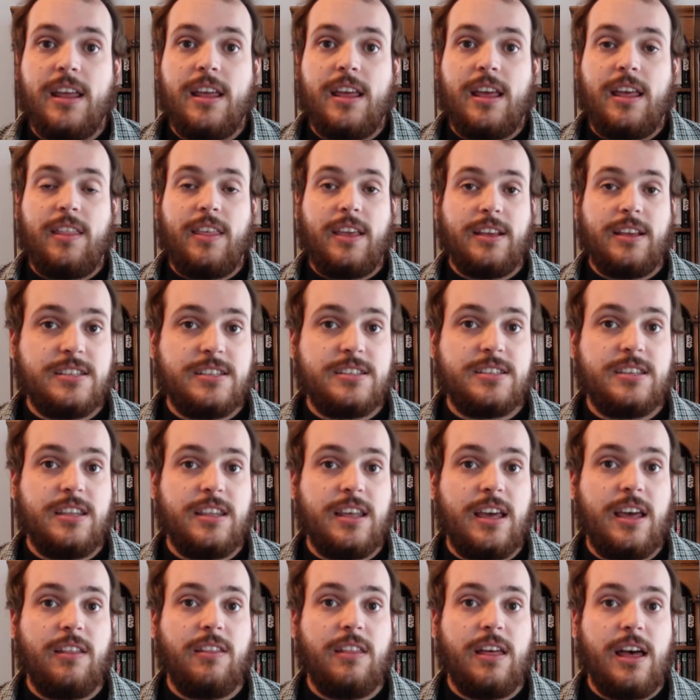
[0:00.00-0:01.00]
I to see
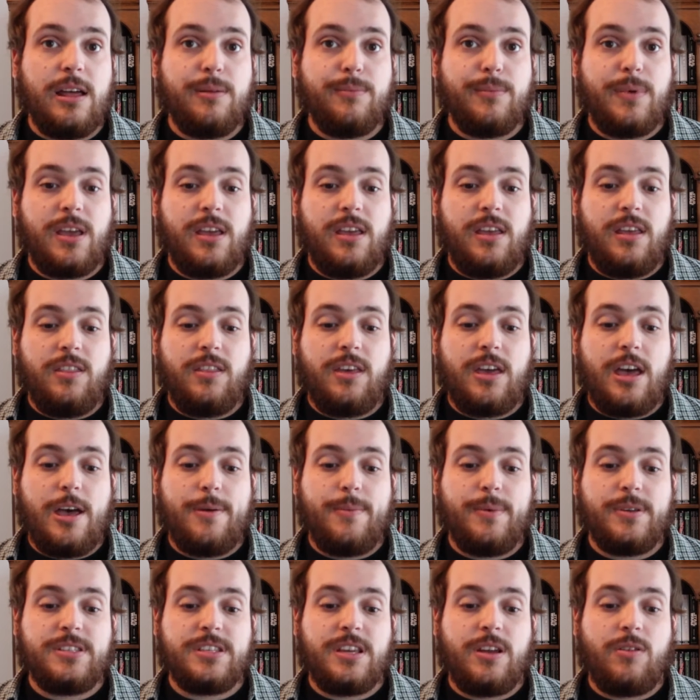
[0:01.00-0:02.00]
that a lot in, my, in the
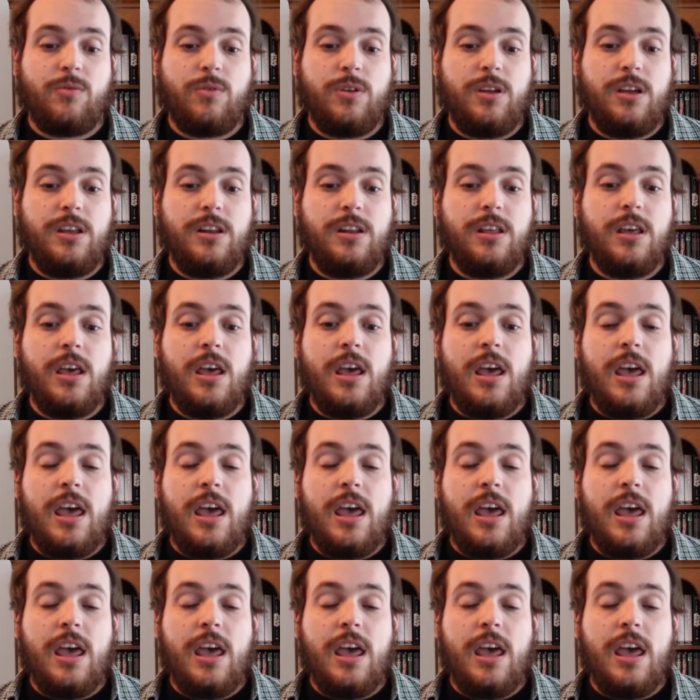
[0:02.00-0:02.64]
comics I read.